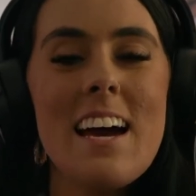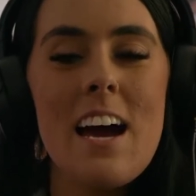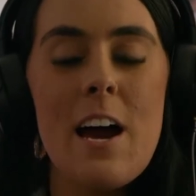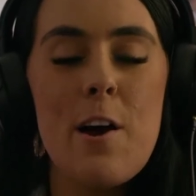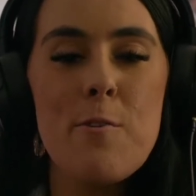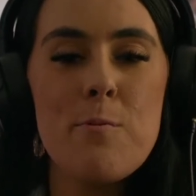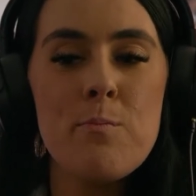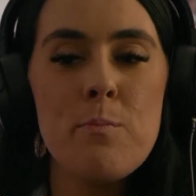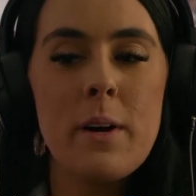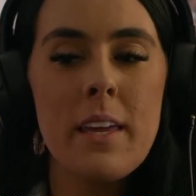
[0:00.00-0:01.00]

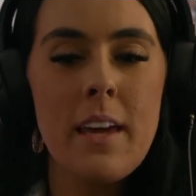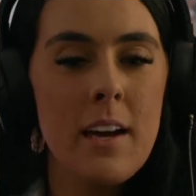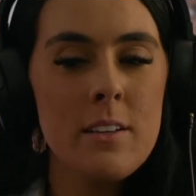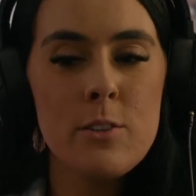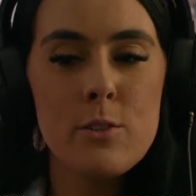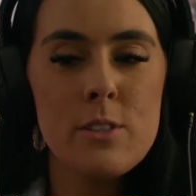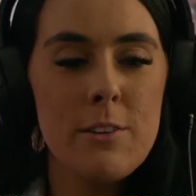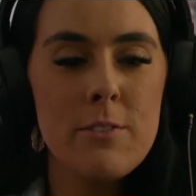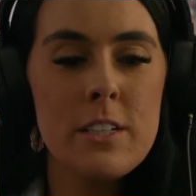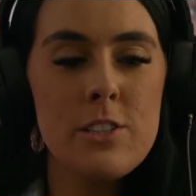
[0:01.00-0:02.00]
But yeah, no,
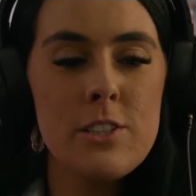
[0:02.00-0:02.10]
definitely